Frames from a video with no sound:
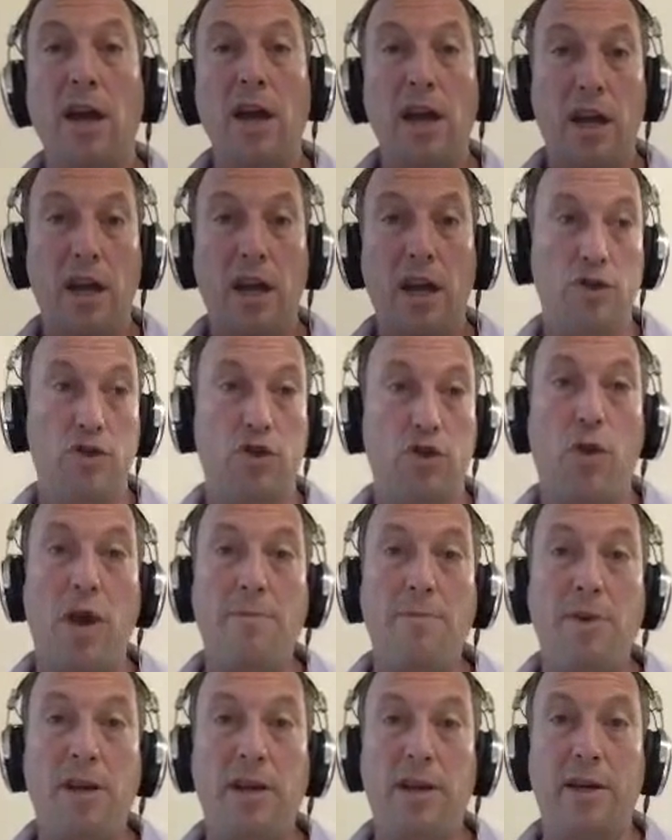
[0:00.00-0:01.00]
it was
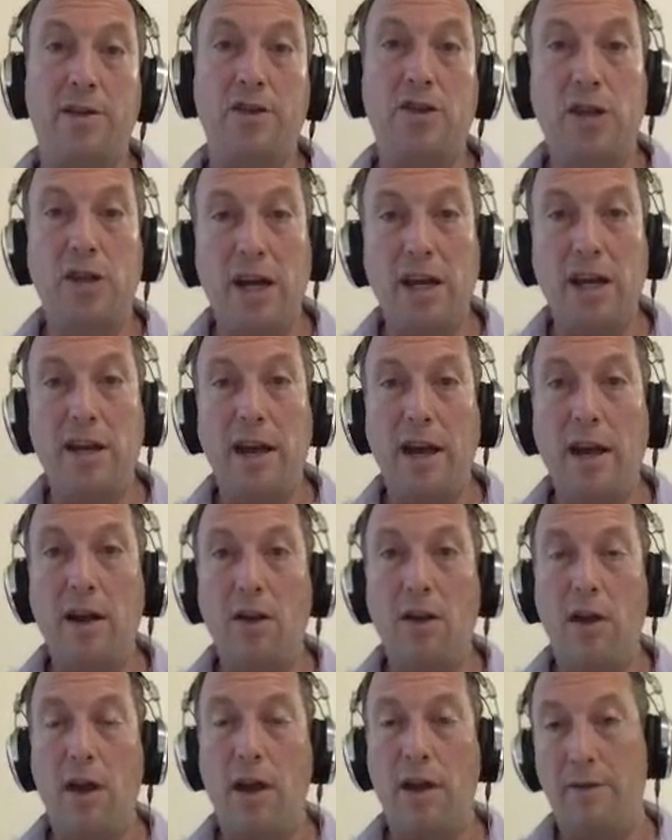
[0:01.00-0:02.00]
great because United
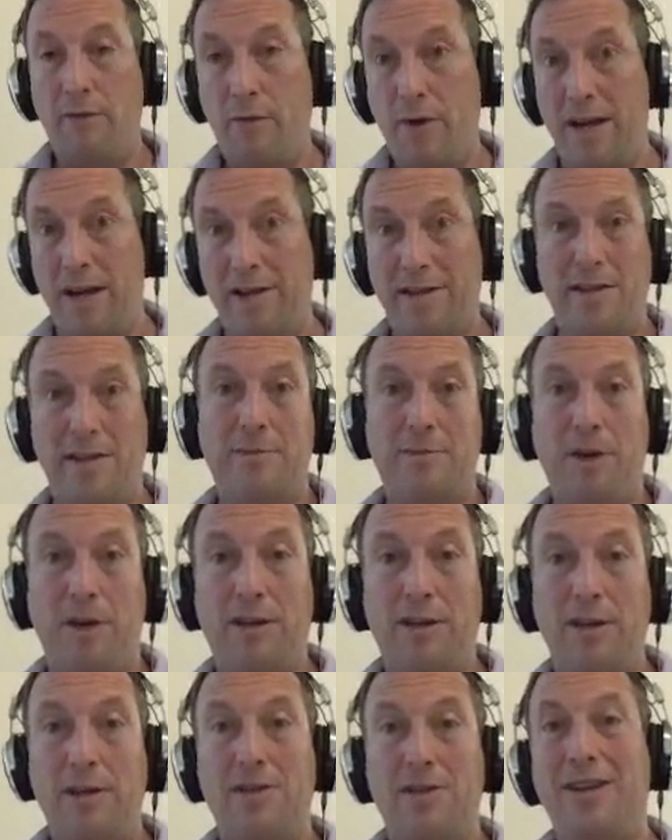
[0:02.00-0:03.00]
Airlines, if we had a system like
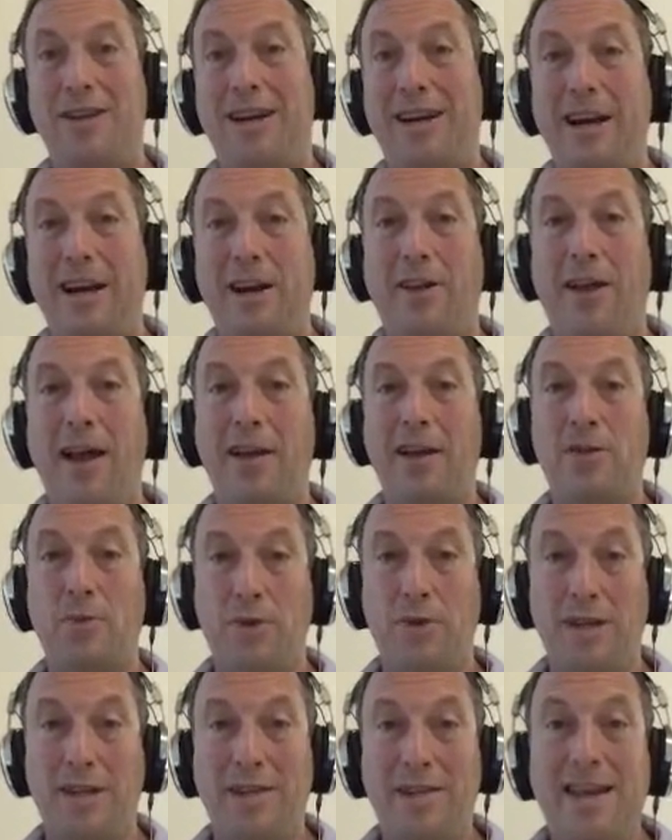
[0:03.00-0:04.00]
this, United Airlines
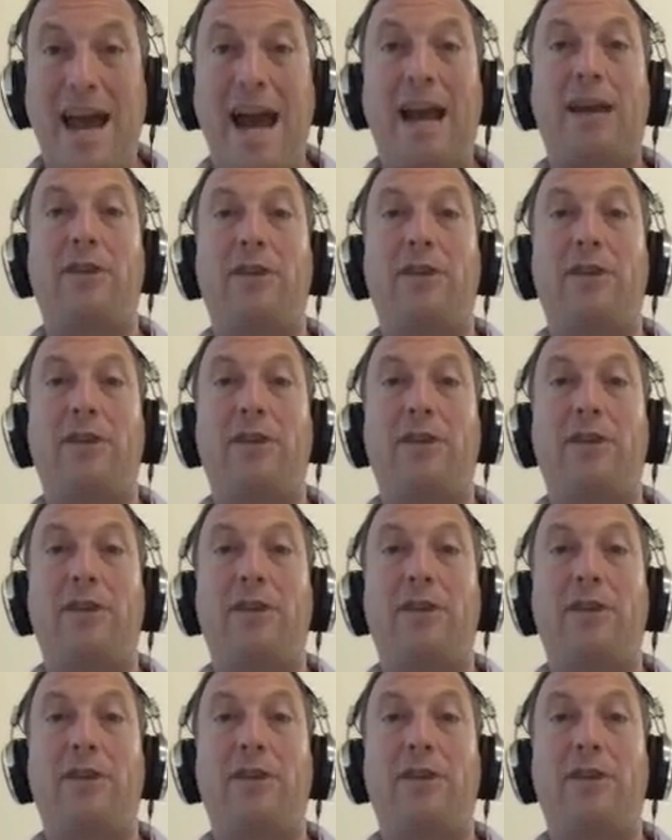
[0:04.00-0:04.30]
would exactly